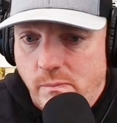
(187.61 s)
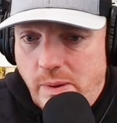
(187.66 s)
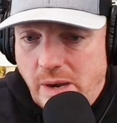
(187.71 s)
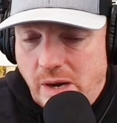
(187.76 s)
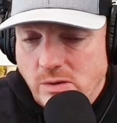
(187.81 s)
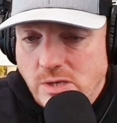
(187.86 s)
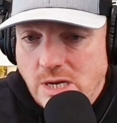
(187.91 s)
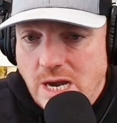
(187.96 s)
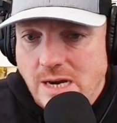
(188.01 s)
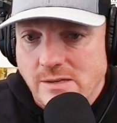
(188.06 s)

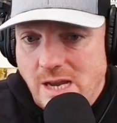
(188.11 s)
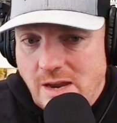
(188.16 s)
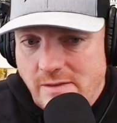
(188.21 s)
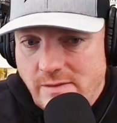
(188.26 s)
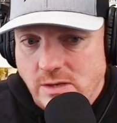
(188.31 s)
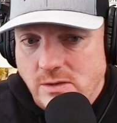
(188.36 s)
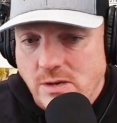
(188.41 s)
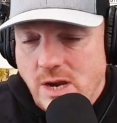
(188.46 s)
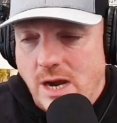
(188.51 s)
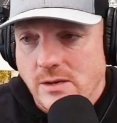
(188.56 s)
bigger tires,
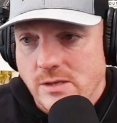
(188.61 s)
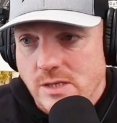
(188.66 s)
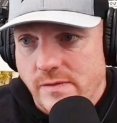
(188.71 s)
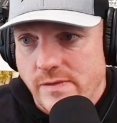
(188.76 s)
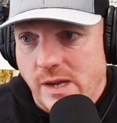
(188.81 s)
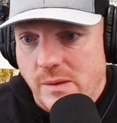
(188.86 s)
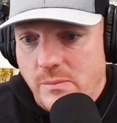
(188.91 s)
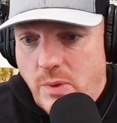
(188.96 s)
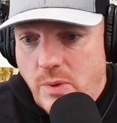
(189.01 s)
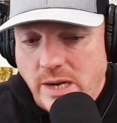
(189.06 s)
heavier tires,
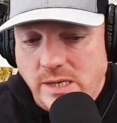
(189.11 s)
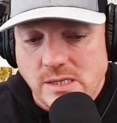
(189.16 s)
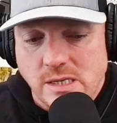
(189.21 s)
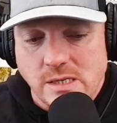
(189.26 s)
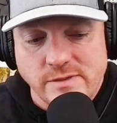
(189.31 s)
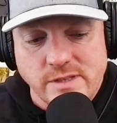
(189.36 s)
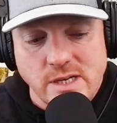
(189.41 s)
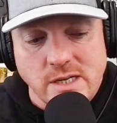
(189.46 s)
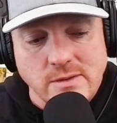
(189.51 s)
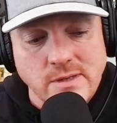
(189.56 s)
stuff that can break
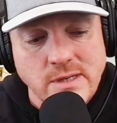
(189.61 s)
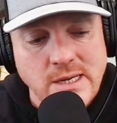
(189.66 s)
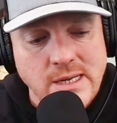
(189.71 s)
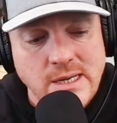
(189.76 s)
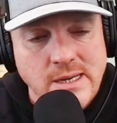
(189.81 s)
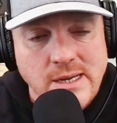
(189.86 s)
stuff. So